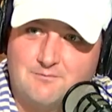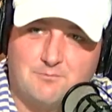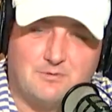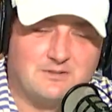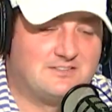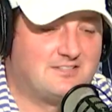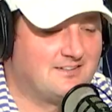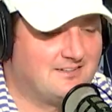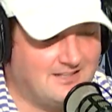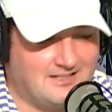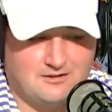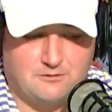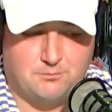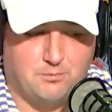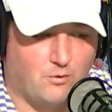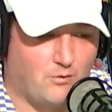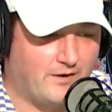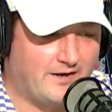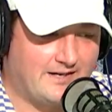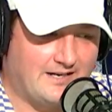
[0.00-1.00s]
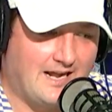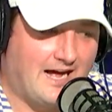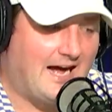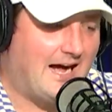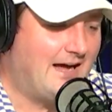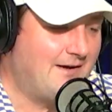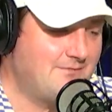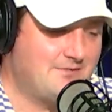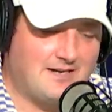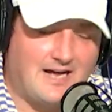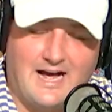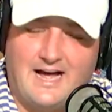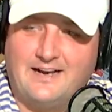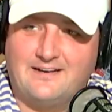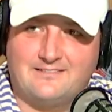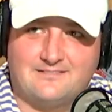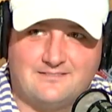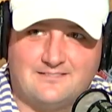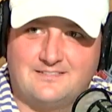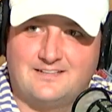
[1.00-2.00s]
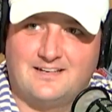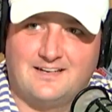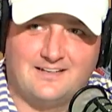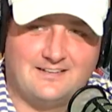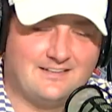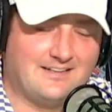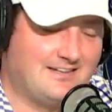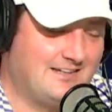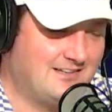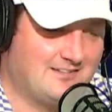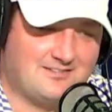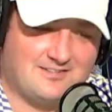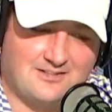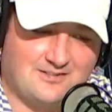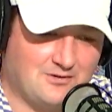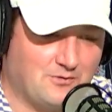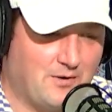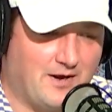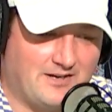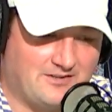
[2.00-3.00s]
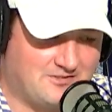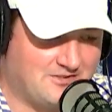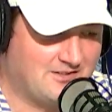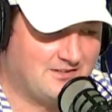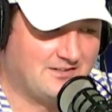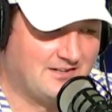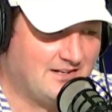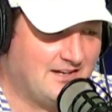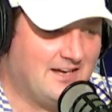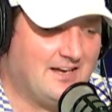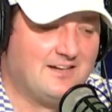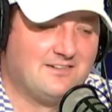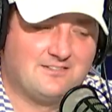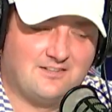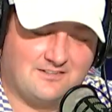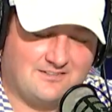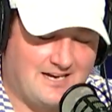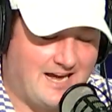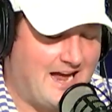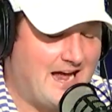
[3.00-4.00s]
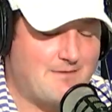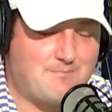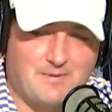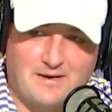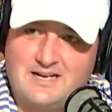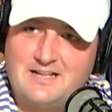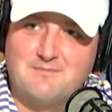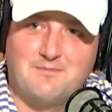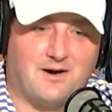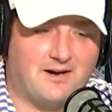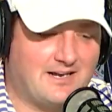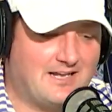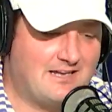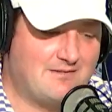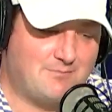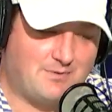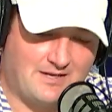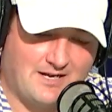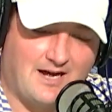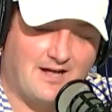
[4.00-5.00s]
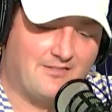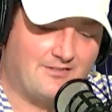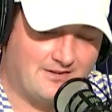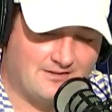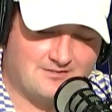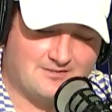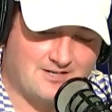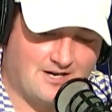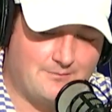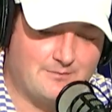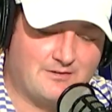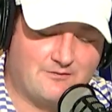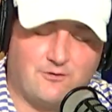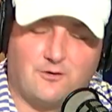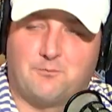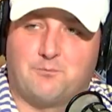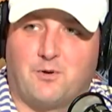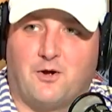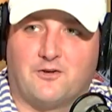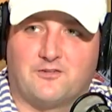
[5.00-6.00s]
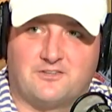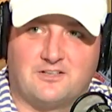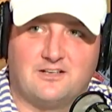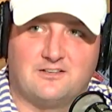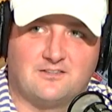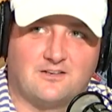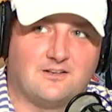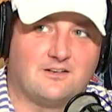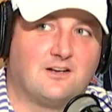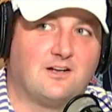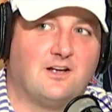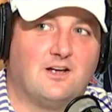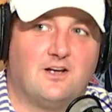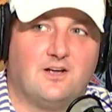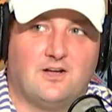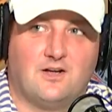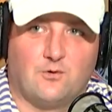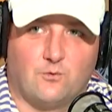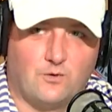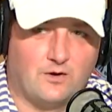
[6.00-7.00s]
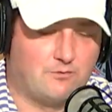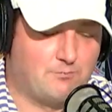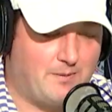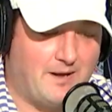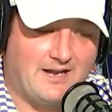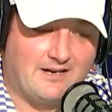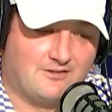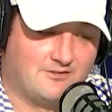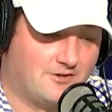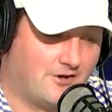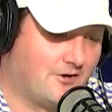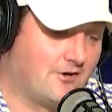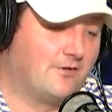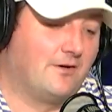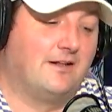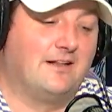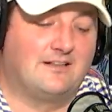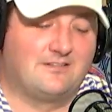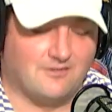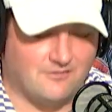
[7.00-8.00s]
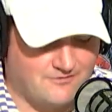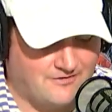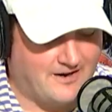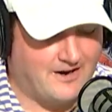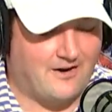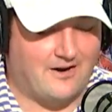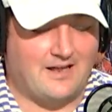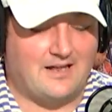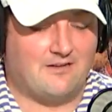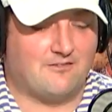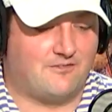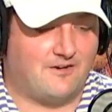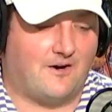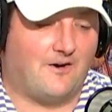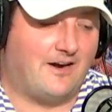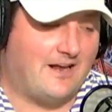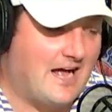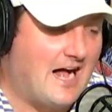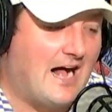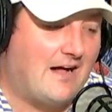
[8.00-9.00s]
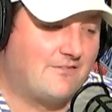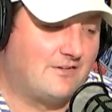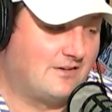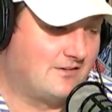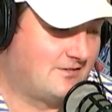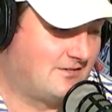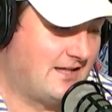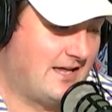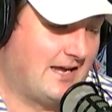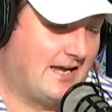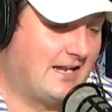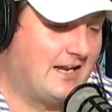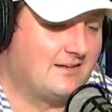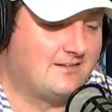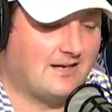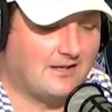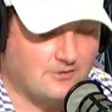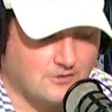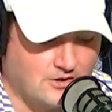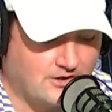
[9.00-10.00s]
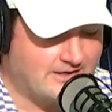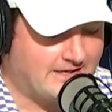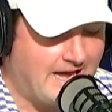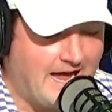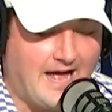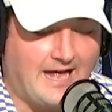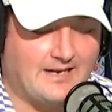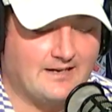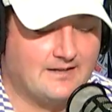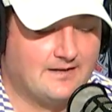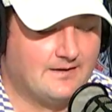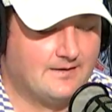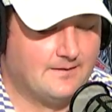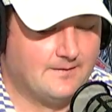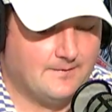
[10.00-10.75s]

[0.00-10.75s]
But to this point, I'm not in any situation to tie up any money beyond this coming football season with Payton Turner. And that's a very, very obvious thing. And as I look at